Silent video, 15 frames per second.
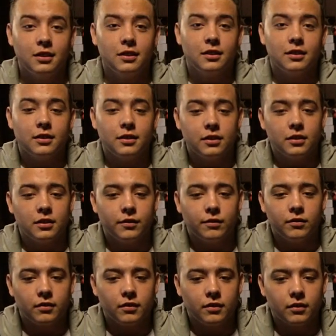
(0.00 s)

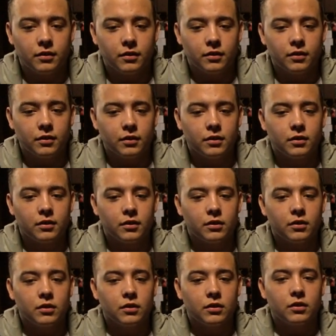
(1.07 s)

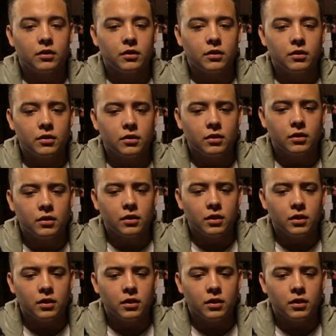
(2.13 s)
This person isn't speaking.